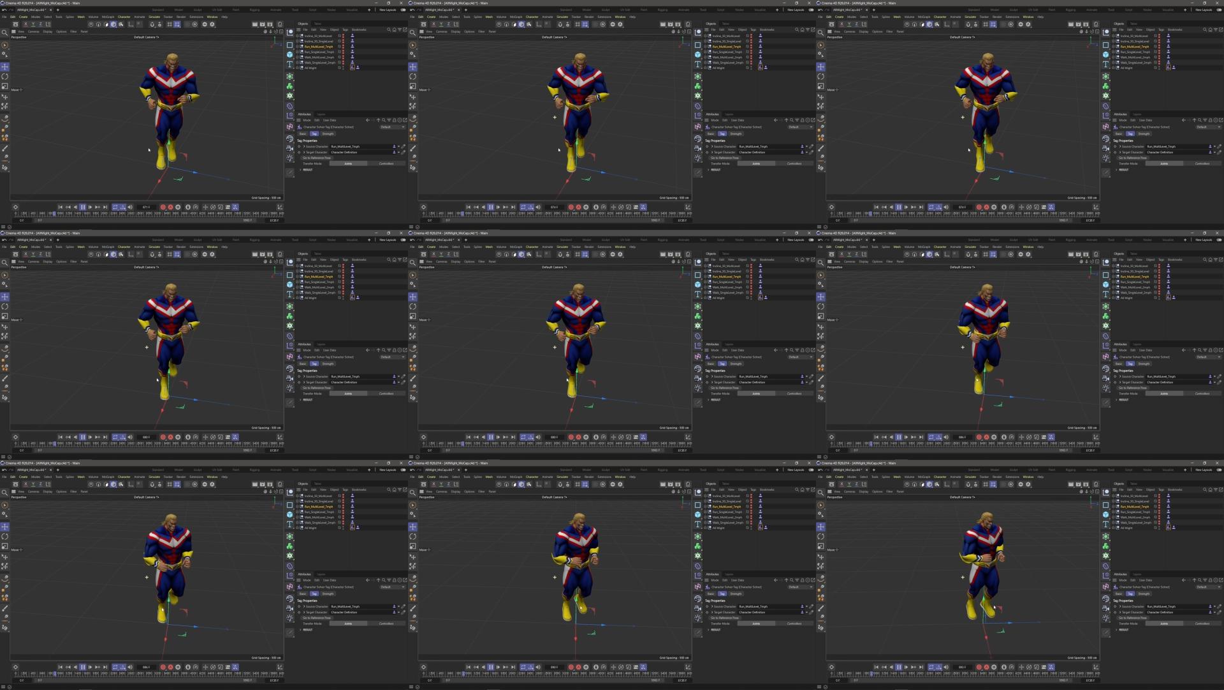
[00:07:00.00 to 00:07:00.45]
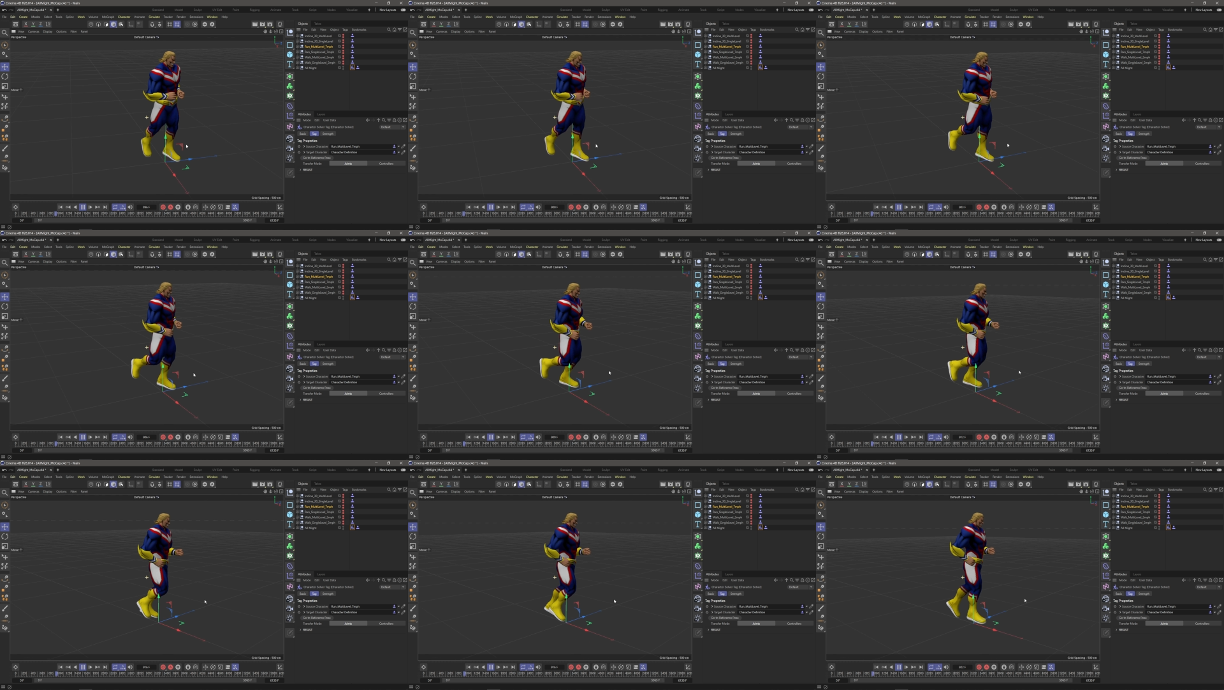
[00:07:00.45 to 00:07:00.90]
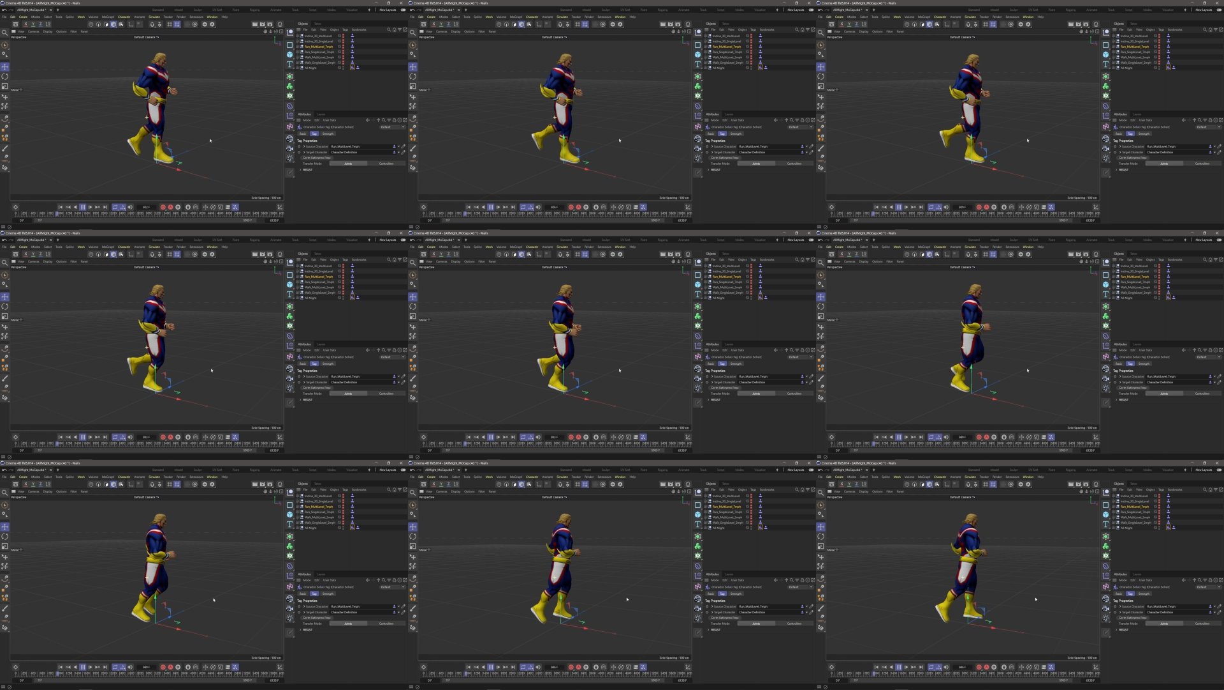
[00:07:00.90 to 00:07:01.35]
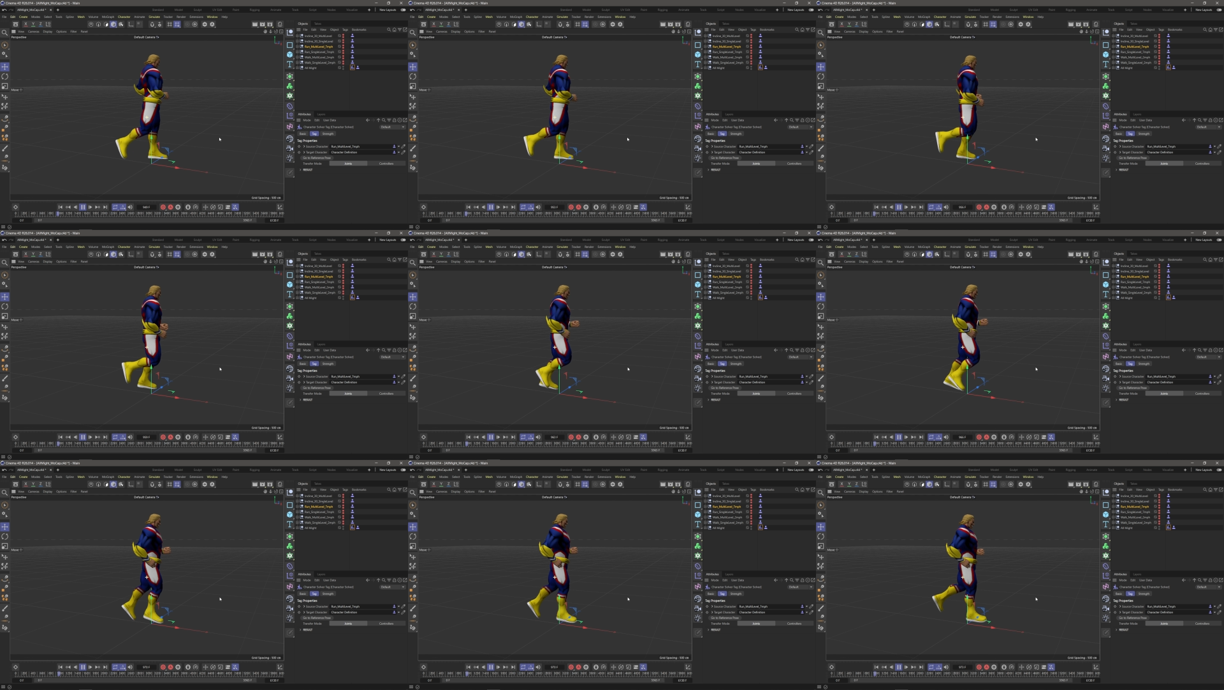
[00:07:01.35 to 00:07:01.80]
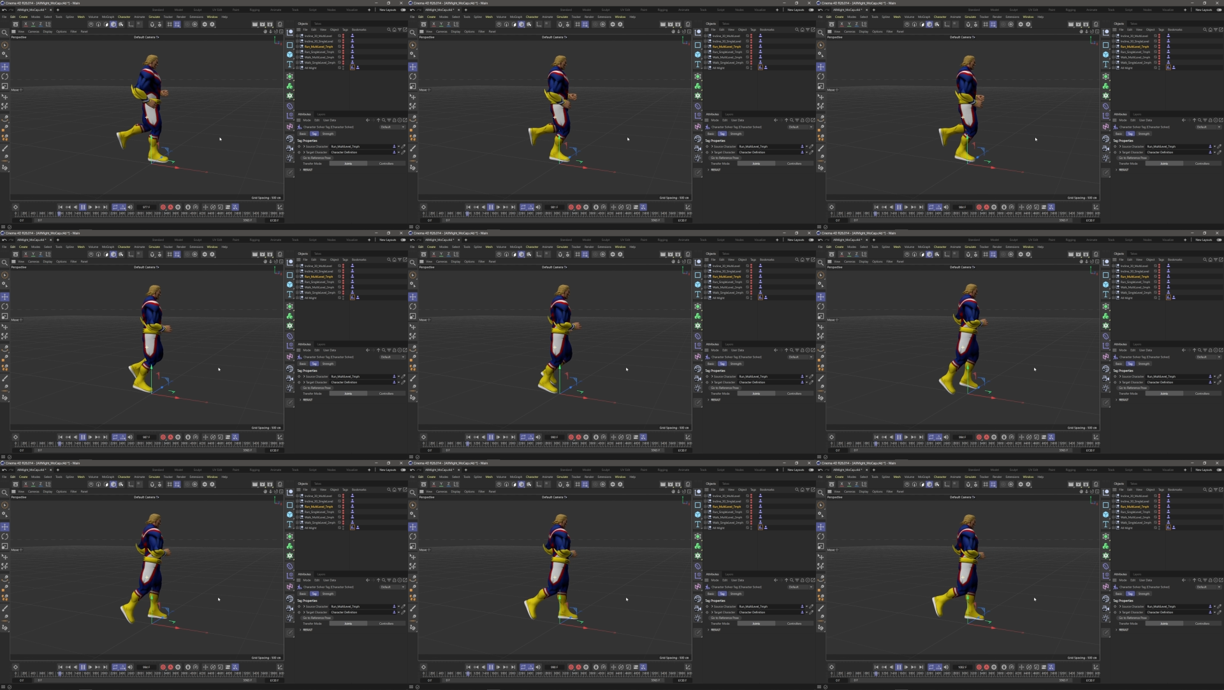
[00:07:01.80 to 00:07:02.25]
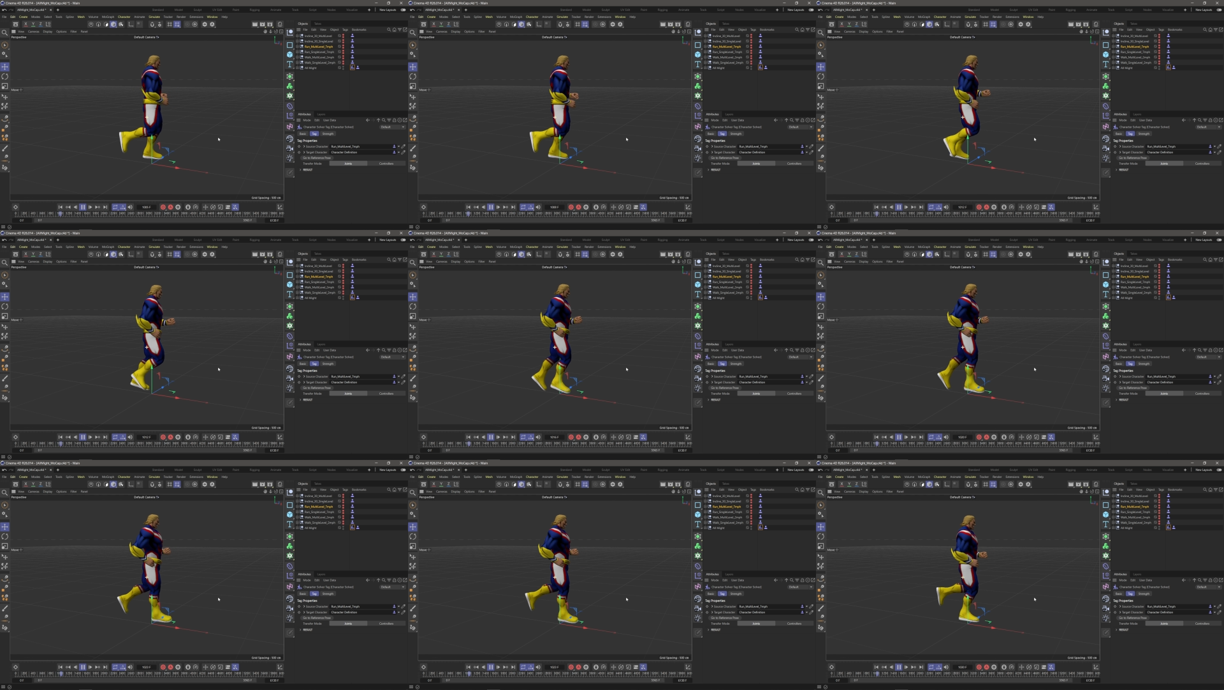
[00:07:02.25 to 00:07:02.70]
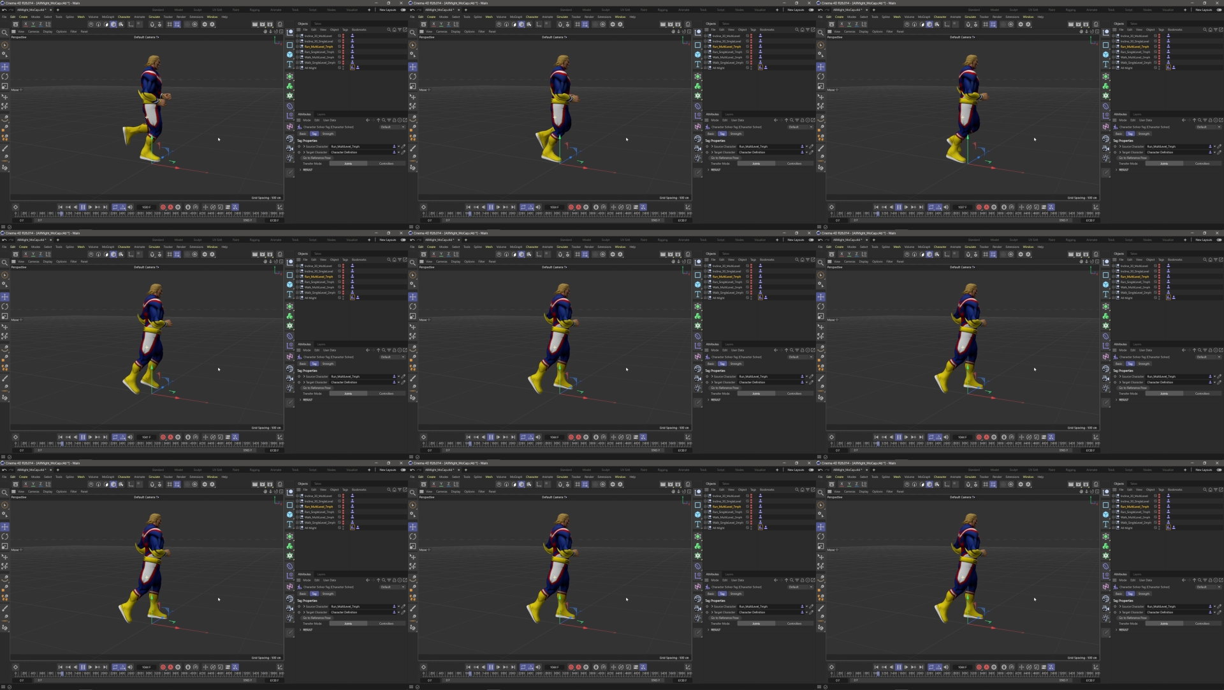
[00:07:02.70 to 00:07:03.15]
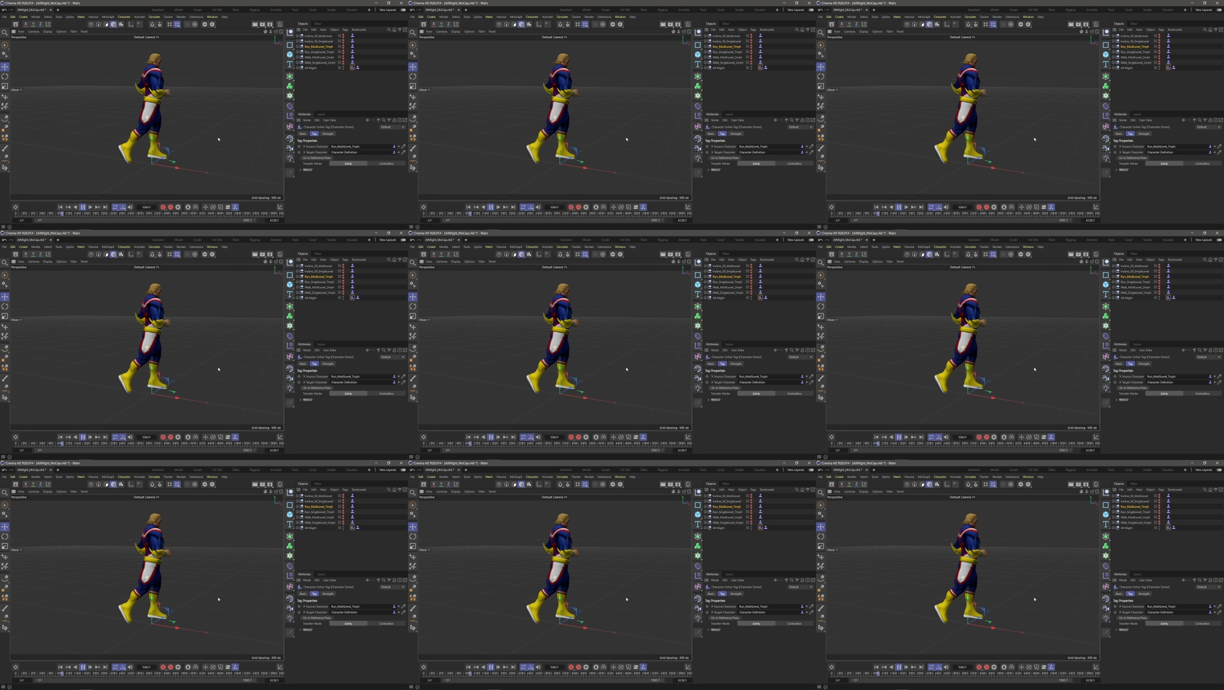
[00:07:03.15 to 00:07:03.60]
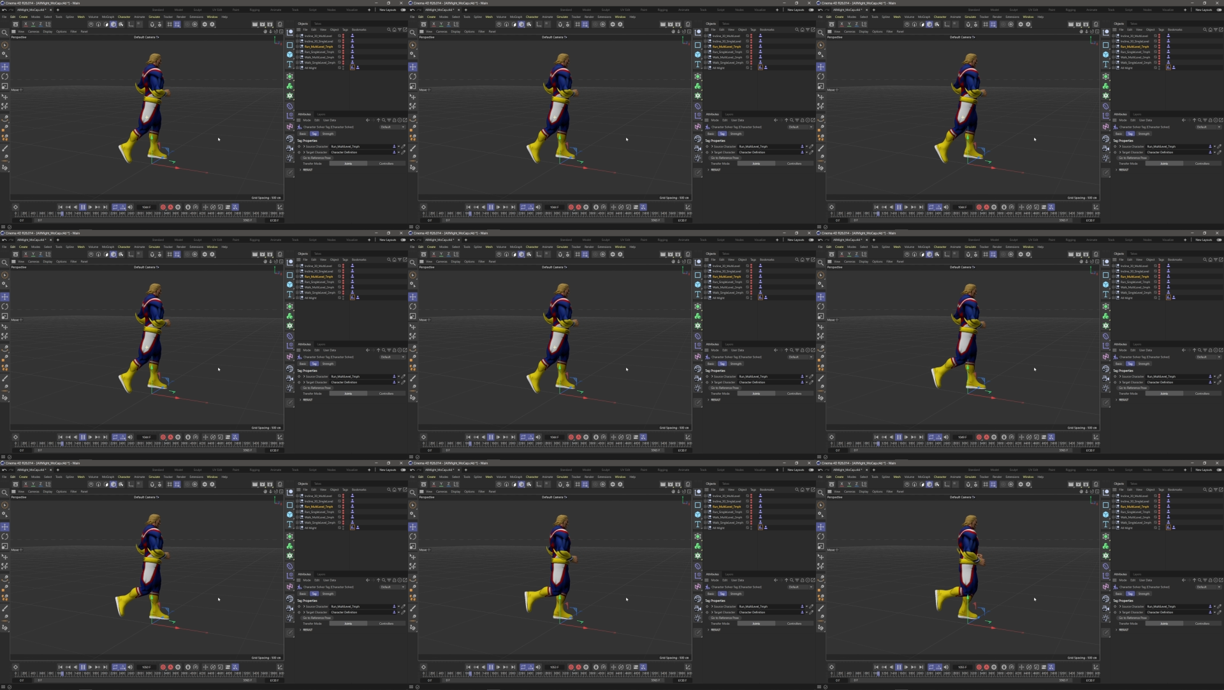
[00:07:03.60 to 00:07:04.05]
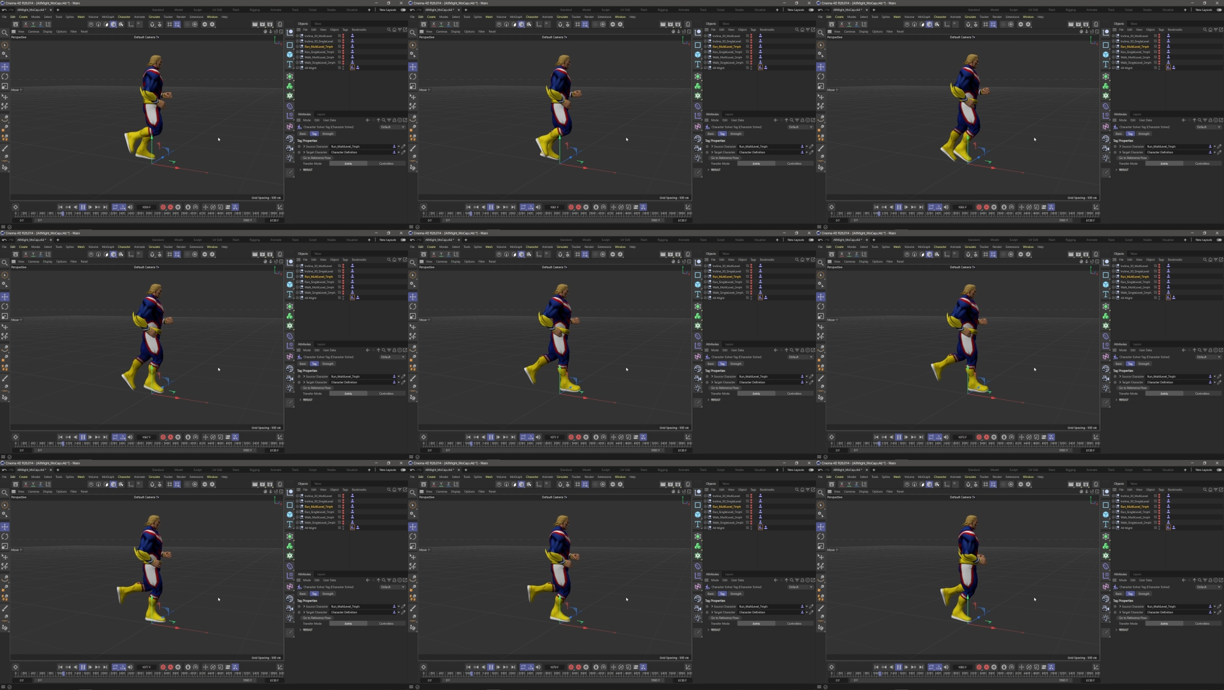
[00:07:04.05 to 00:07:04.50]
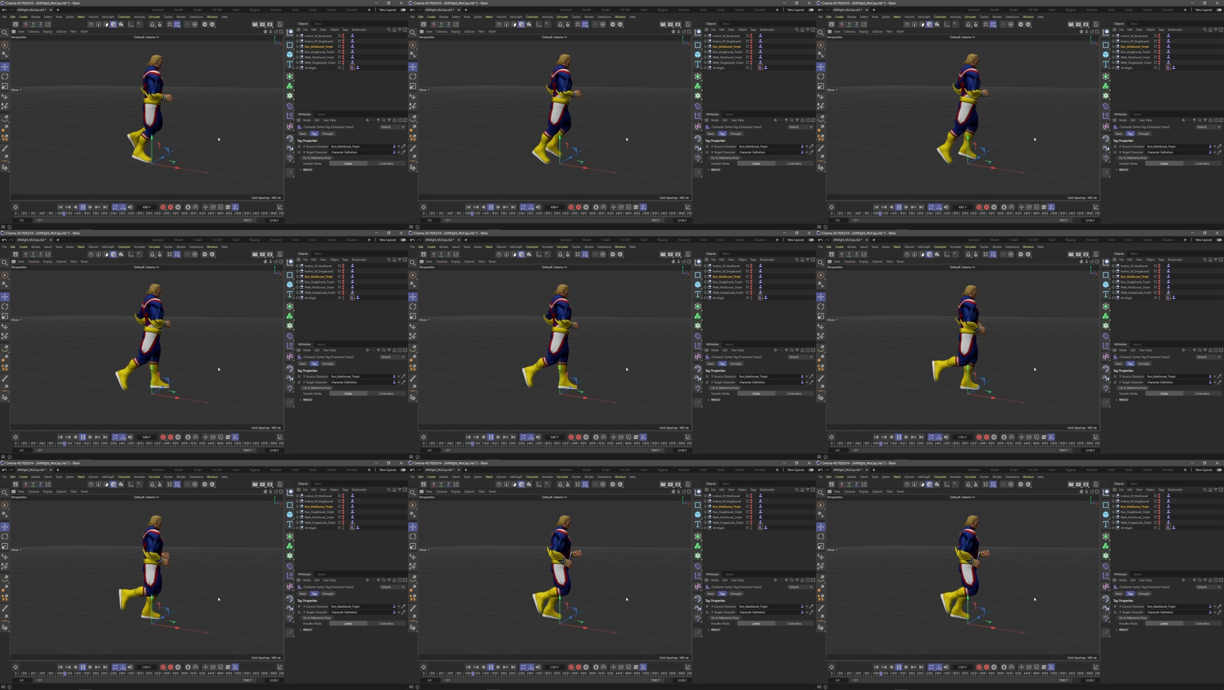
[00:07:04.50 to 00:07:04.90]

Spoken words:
(no speaker visible)